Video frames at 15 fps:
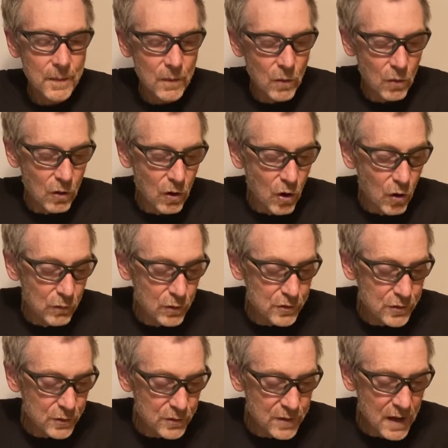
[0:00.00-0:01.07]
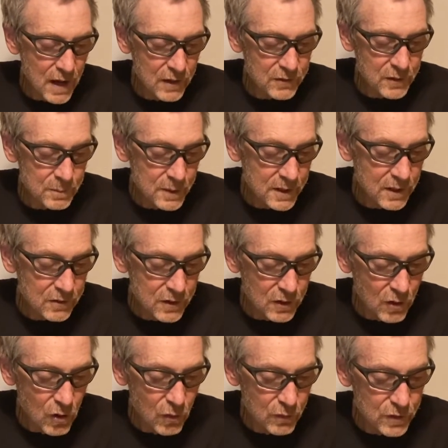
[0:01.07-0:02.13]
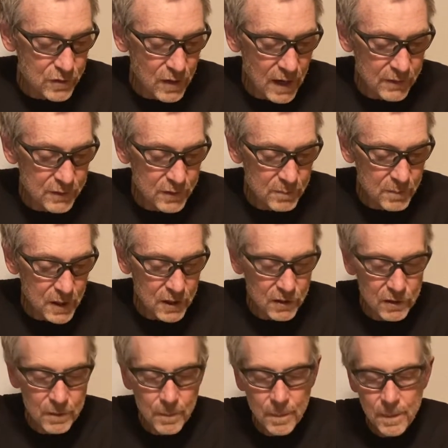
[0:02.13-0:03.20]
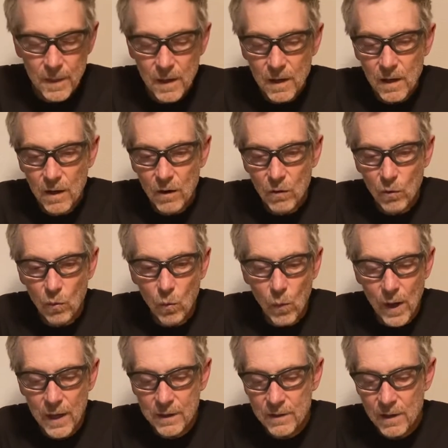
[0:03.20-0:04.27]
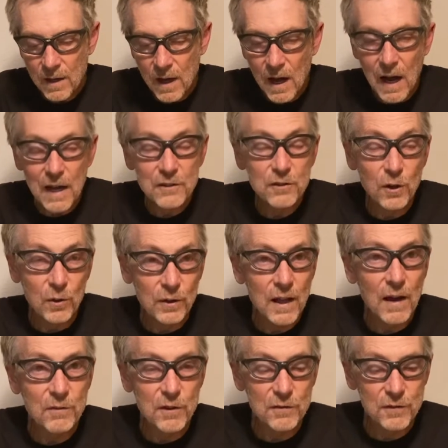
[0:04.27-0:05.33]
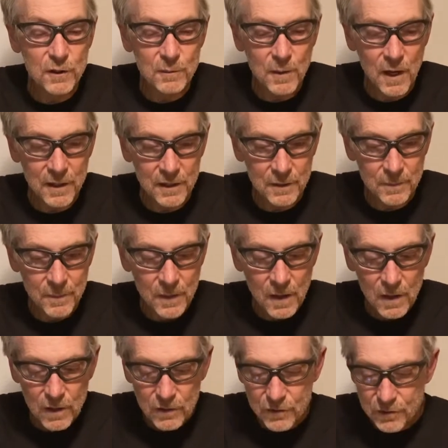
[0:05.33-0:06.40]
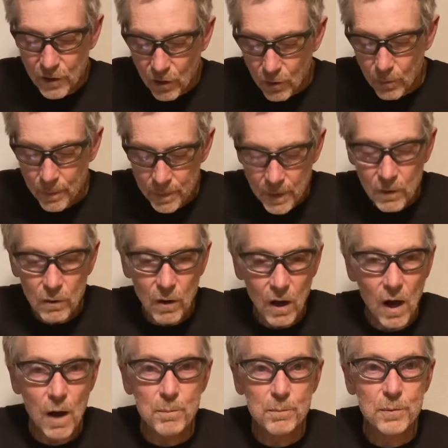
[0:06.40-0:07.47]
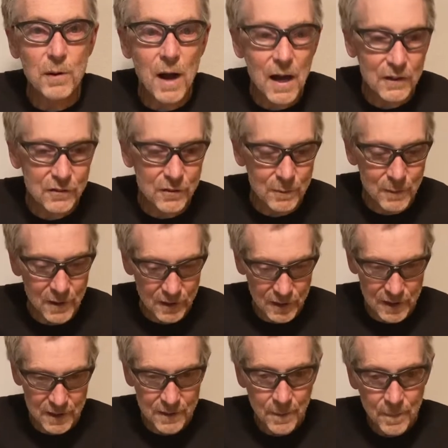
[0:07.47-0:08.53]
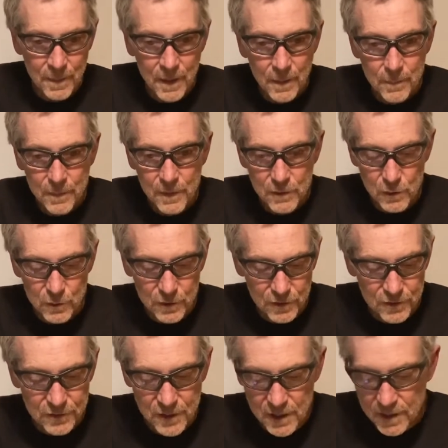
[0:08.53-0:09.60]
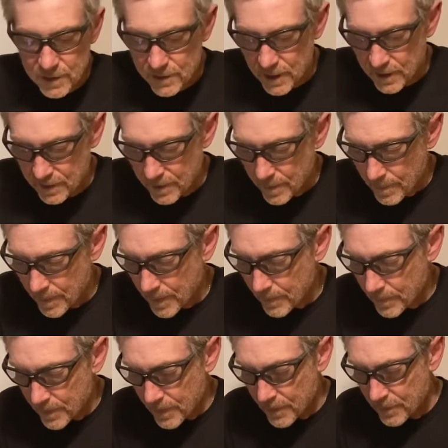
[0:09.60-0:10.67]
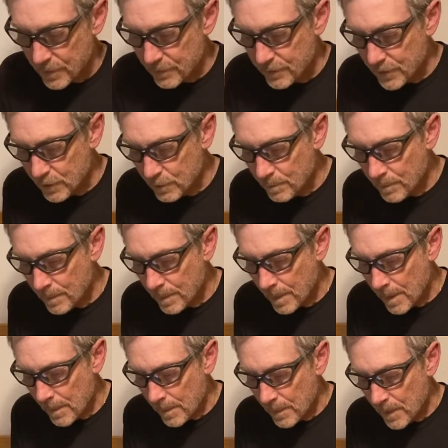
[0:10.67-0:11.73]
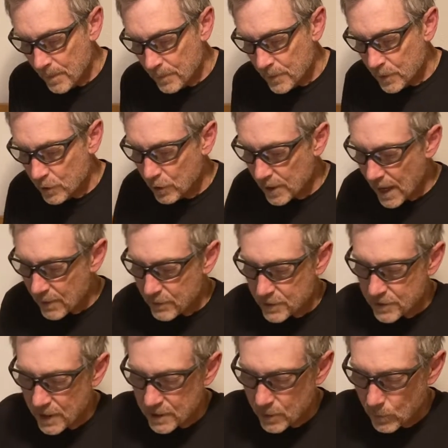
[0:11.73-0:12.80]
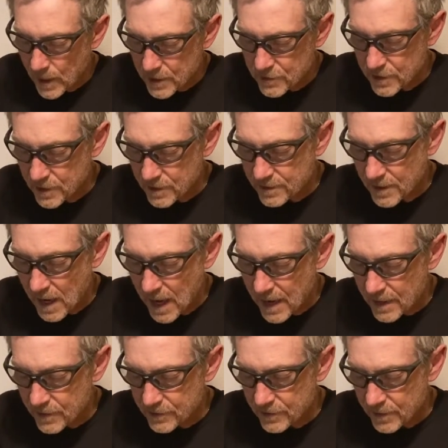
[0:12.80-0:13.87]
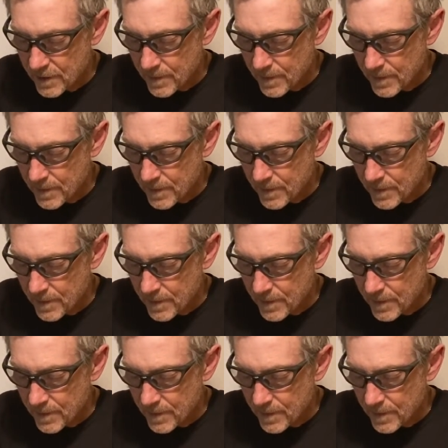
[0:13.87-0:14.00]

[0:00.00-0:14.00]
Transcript: or over 2,000 because it overdrives the meter when I don't have the film on it. So approximately you could see that the film could have attenuation as high as